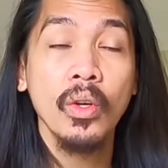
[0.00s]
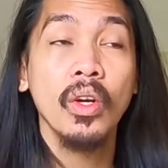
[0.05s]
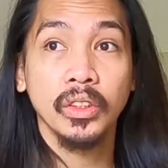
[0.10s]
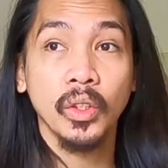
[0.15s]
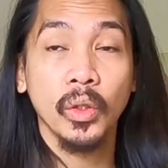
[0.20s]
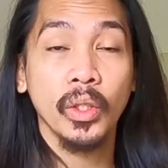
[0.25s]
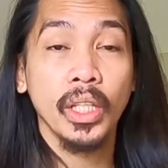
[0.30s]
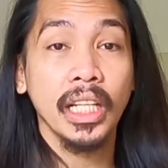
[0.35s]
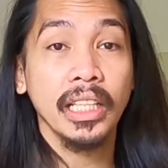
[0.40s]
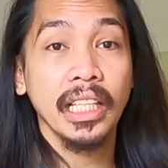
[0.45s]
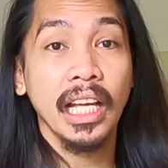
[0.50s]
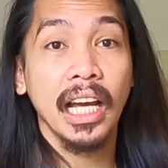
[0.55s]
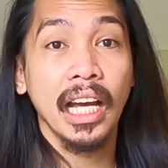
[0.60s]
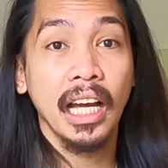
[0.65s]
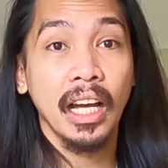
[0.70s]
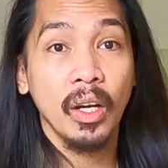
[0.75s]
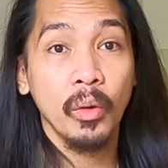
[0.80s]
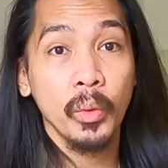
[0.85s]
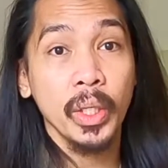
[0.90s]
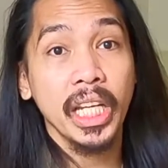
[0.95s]
so that
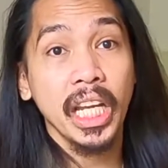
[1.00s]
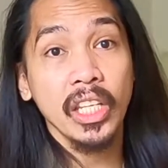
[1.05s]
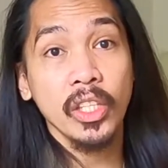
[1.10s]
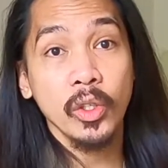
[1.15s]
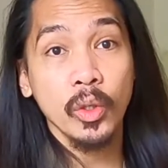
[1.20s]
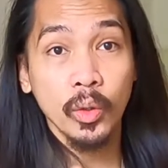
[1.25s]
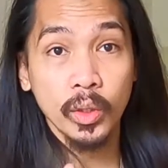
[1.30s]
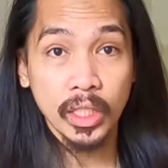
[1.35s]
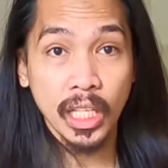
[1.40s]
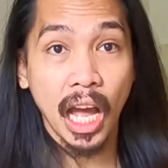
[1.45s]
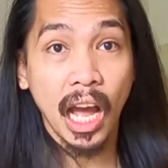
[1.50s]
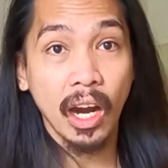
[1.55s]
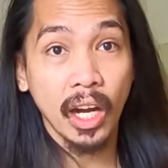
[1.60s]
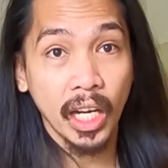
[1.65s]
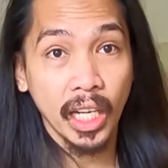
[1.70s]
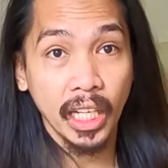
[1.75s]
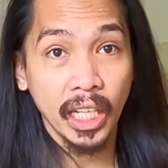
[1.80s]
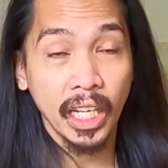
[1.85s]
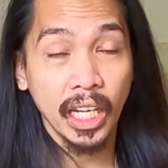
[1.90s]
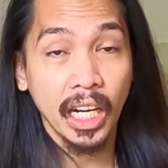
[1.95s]
we can use
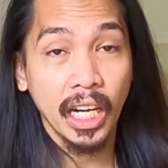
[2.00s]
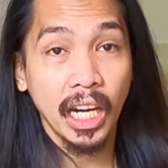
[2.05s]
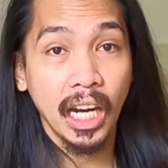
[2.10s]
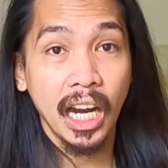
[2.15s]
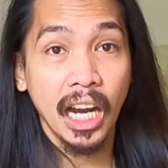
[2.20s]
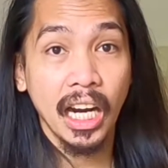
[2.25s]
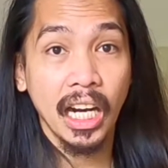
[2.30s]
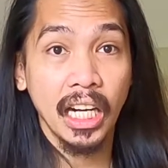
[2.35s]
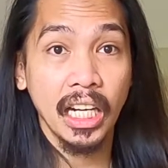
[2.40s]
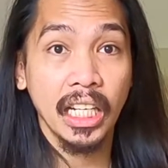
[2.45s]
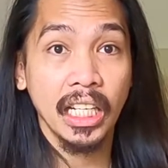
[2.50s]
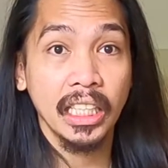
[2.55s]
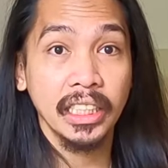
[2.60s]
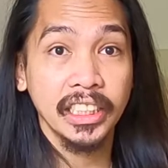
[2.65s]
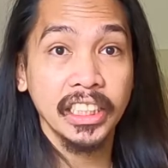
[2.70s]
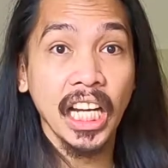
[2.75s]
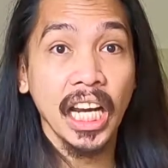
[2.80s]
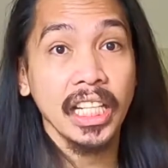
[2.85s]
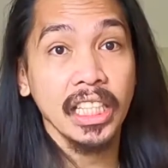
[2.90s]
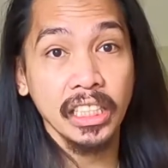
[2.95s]
our
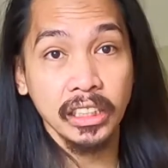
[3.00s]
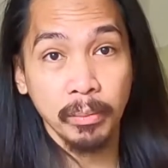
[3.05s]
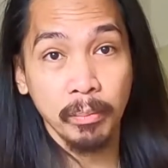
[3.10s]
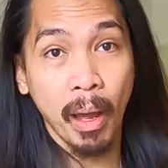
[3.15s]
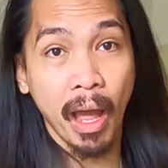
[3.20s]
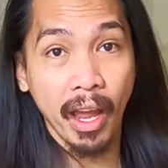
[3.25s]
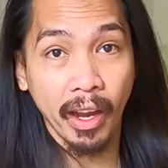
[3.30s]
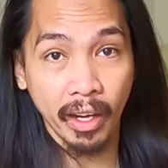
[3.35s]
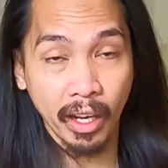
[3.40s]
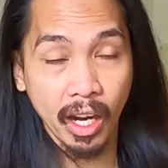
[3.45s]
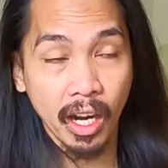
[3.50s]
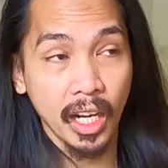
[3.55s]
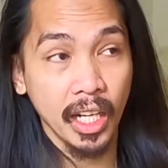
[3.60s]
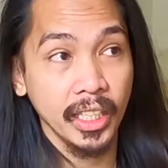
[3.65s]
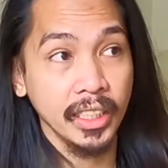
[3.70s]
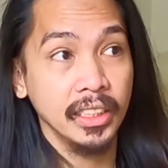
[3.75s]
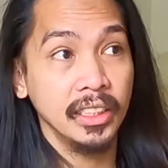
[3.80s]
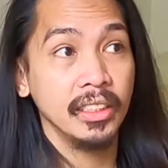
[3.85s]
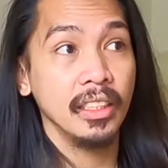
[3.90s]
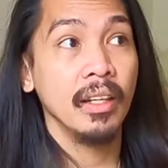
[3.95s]
Chinese bank
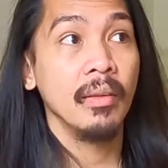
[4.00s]
cards.